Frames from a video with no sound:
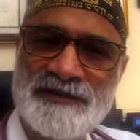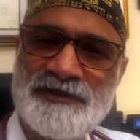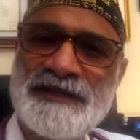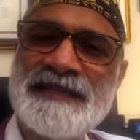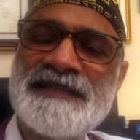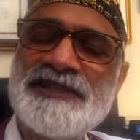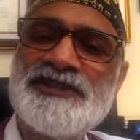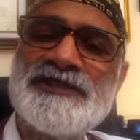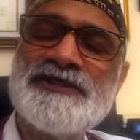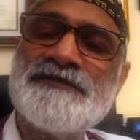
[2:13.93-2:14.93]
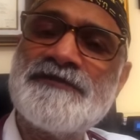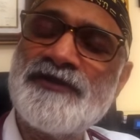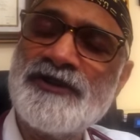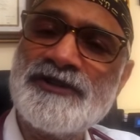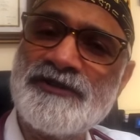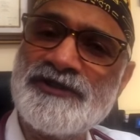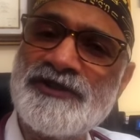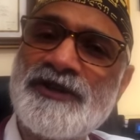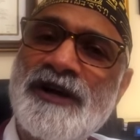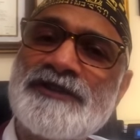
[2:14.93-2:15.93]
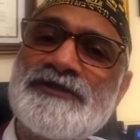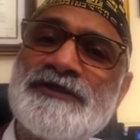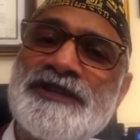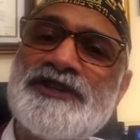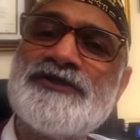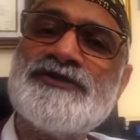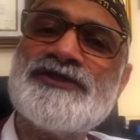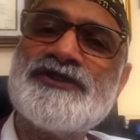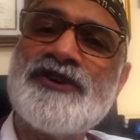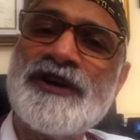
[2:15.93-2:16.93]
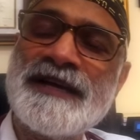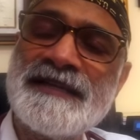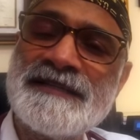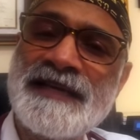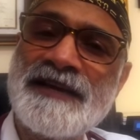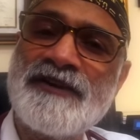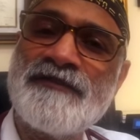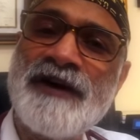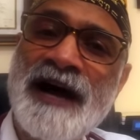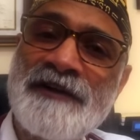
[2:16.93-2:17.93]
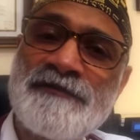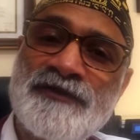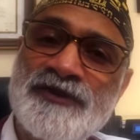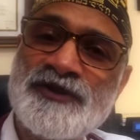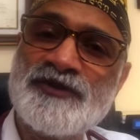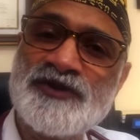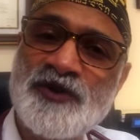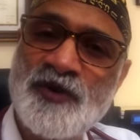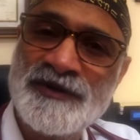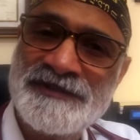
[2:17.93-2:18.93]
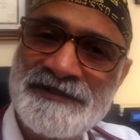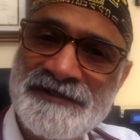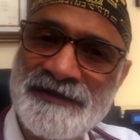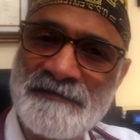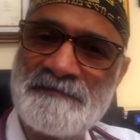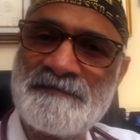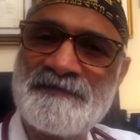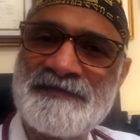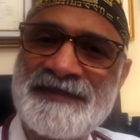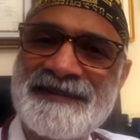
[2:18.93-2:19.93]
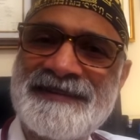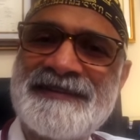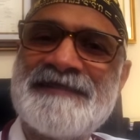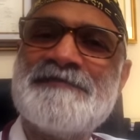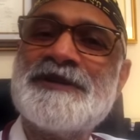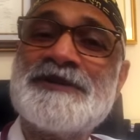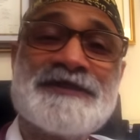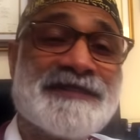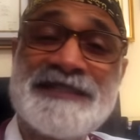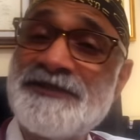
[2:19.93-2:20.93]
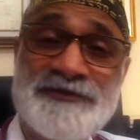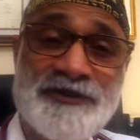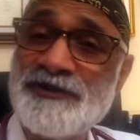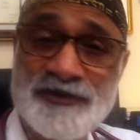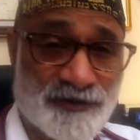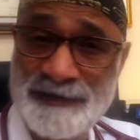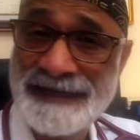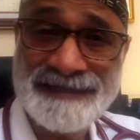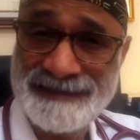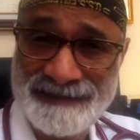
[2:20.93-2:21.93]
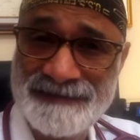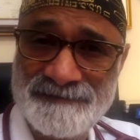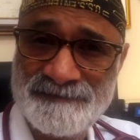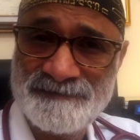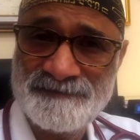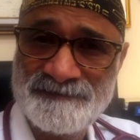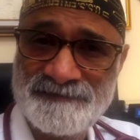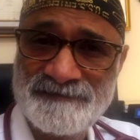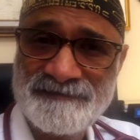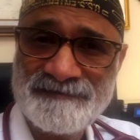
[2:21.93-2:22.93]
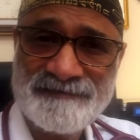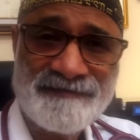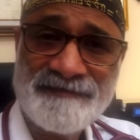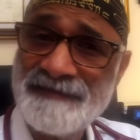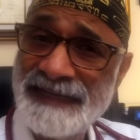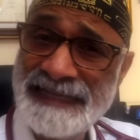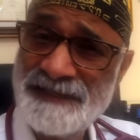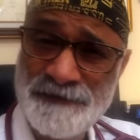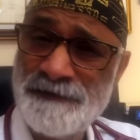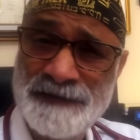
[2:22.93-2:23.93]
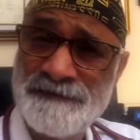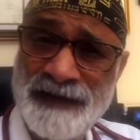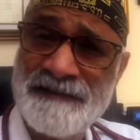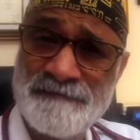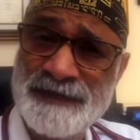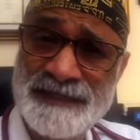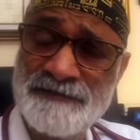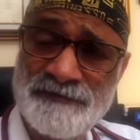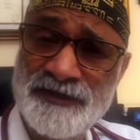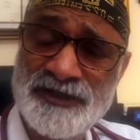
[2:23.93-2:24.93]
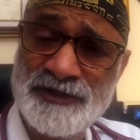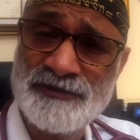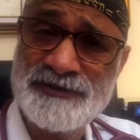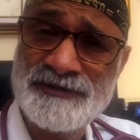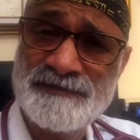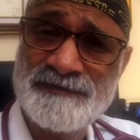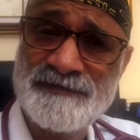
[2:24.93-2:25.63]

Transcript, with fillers: So in addition to fructose, you've got to reduce your intake of high fructose corn syrup, because this is fructose basically. It's 55% fructose.